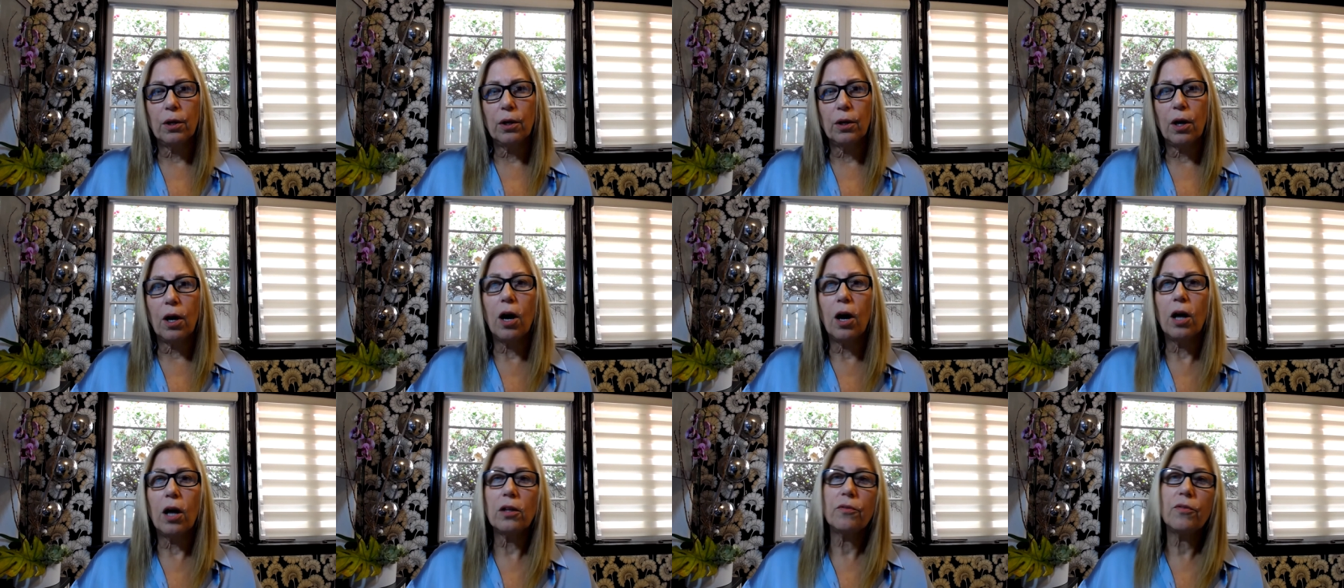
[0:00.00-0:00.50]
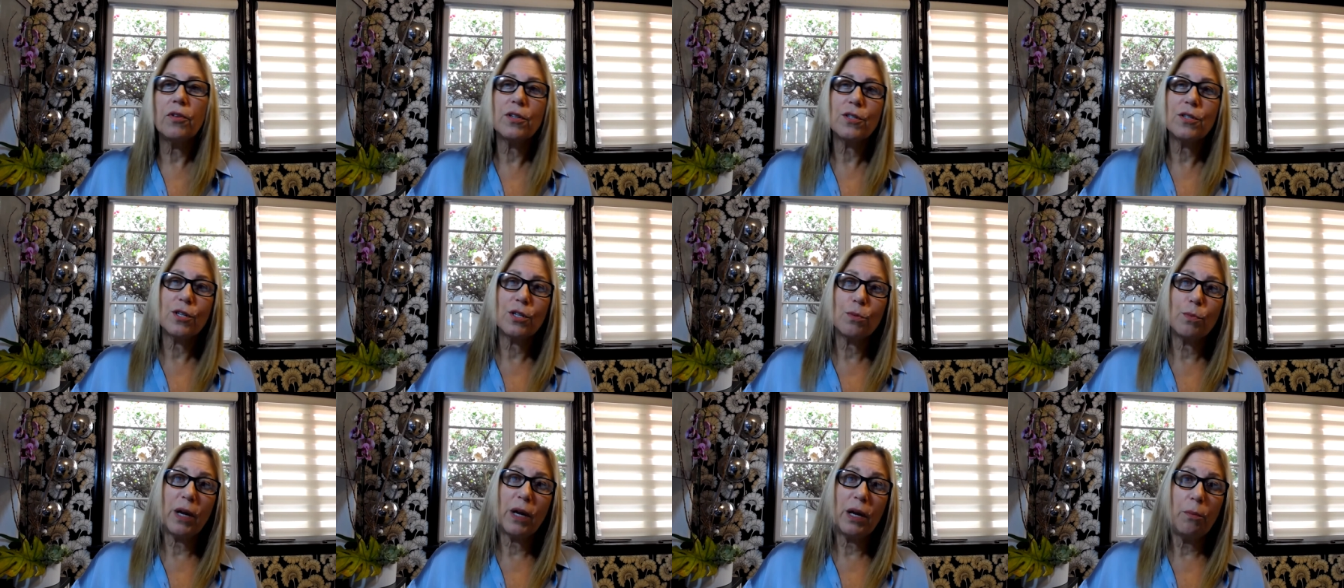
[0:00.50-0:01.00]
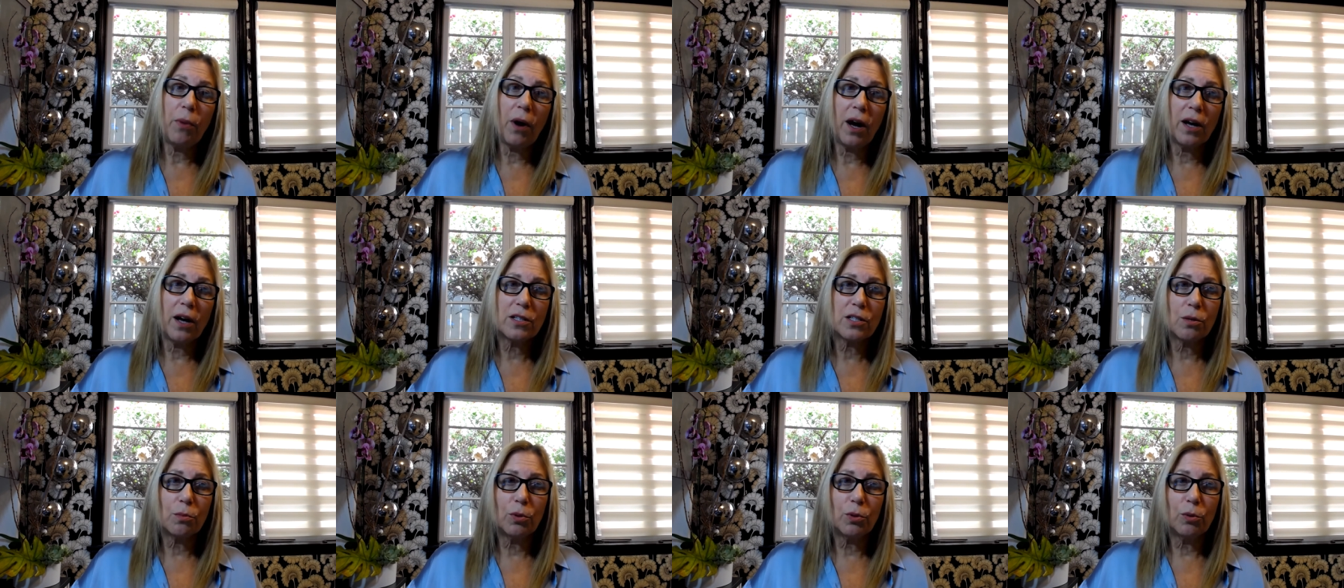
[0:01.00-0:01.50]
All of this is made
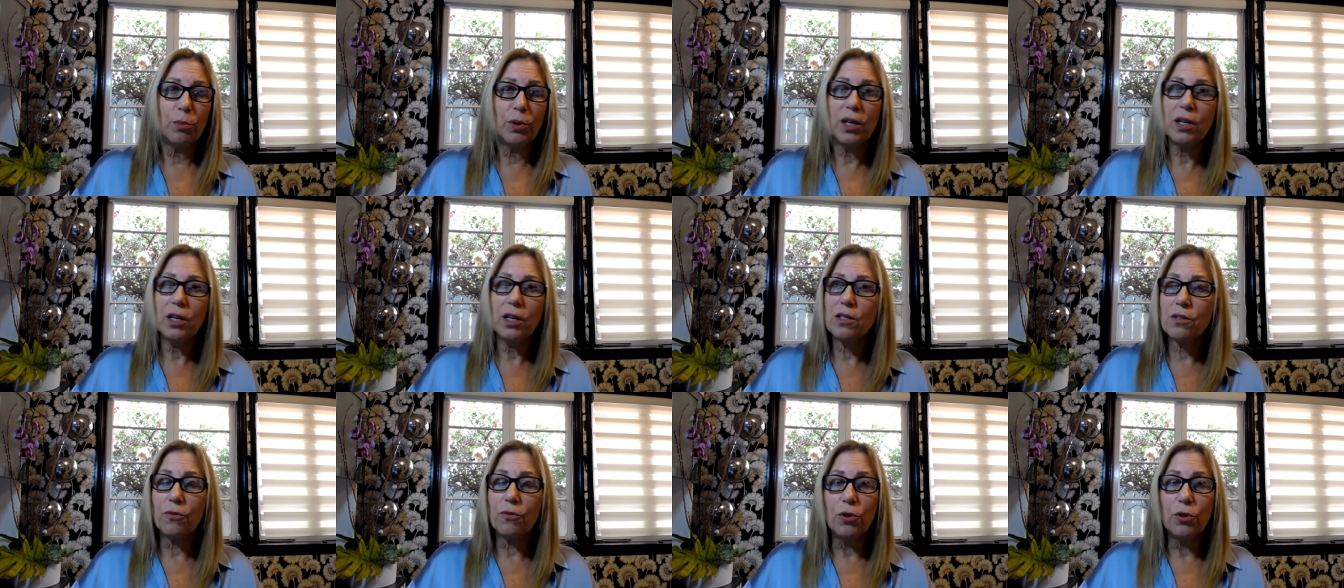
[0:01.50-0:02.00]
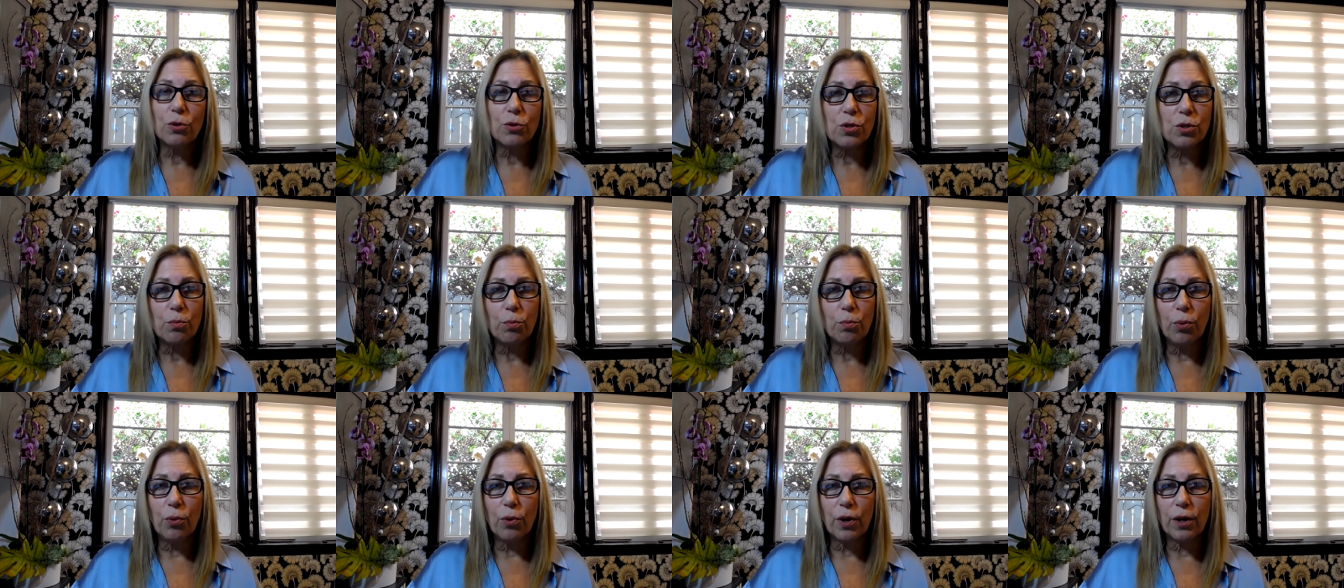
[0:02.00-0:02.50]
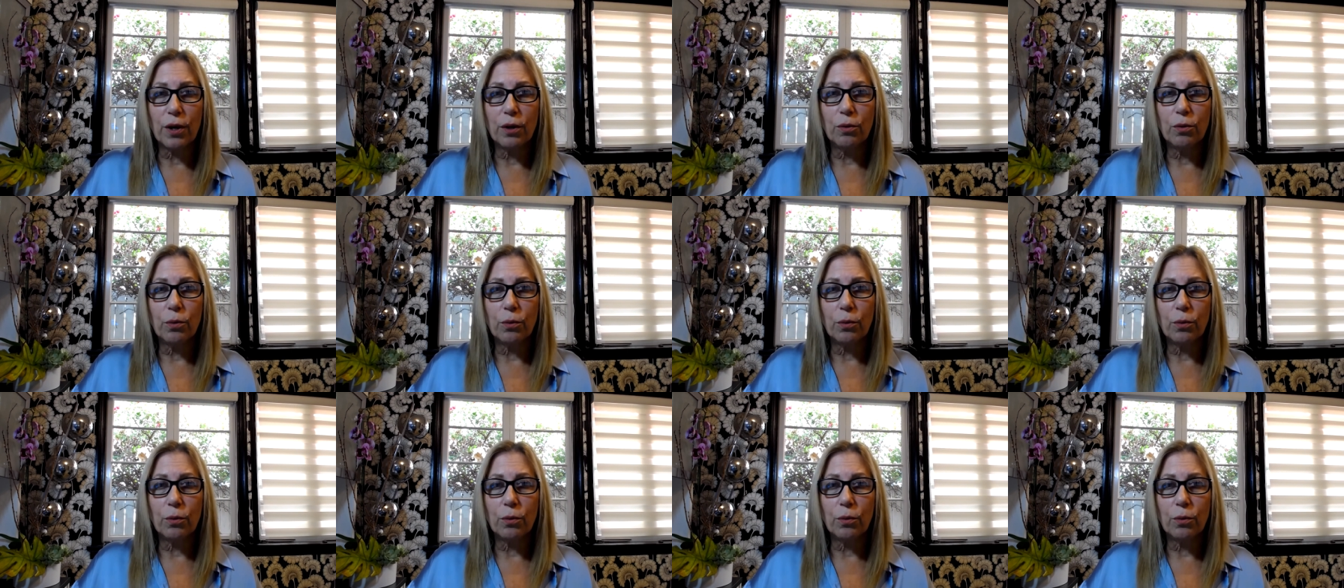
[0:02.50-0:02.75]
possible because of your support.